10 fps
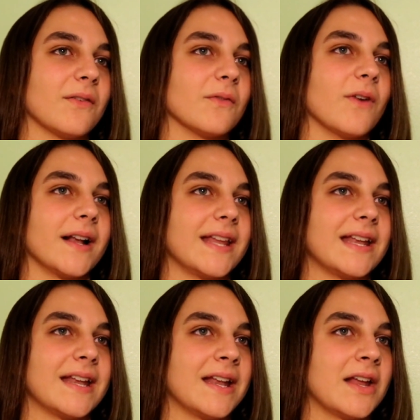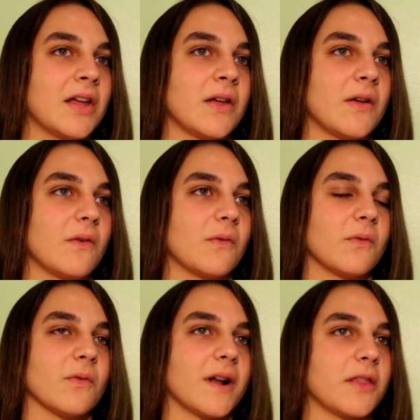running
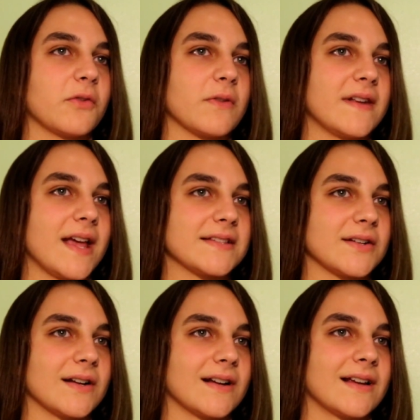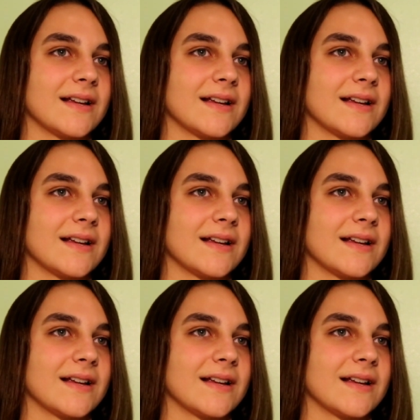through the desert.